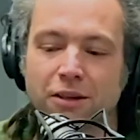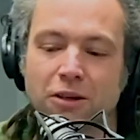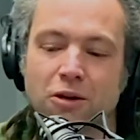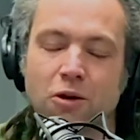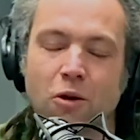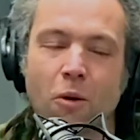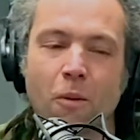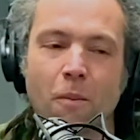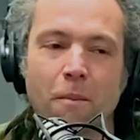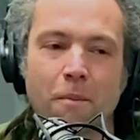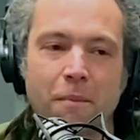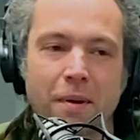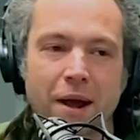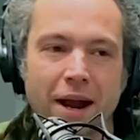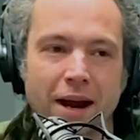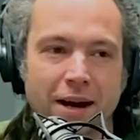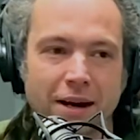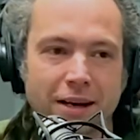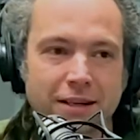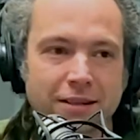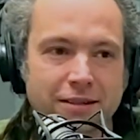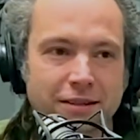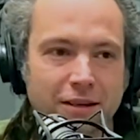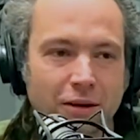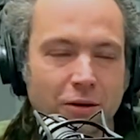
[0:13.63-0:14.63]
compare
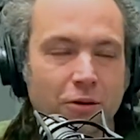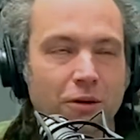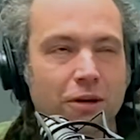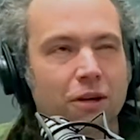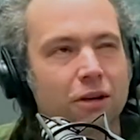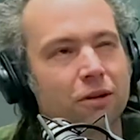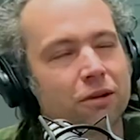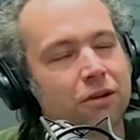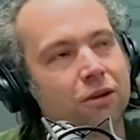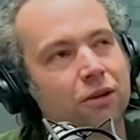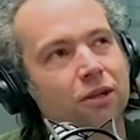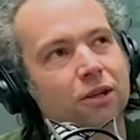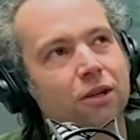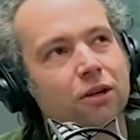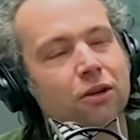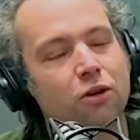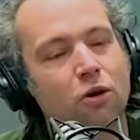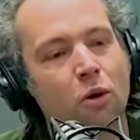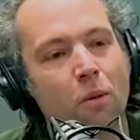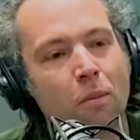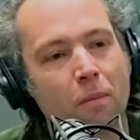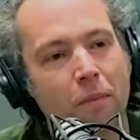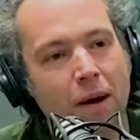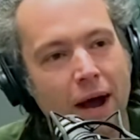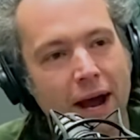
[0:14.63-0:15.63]
it or
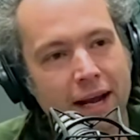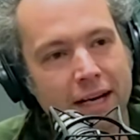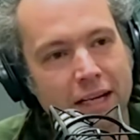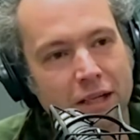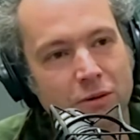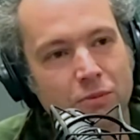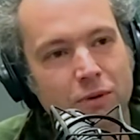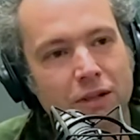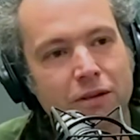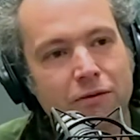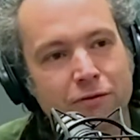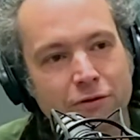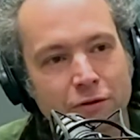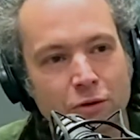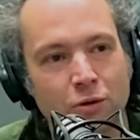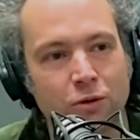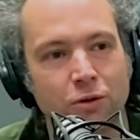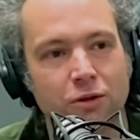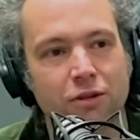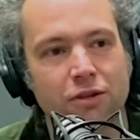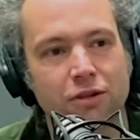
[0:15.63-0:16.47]
combine it with food.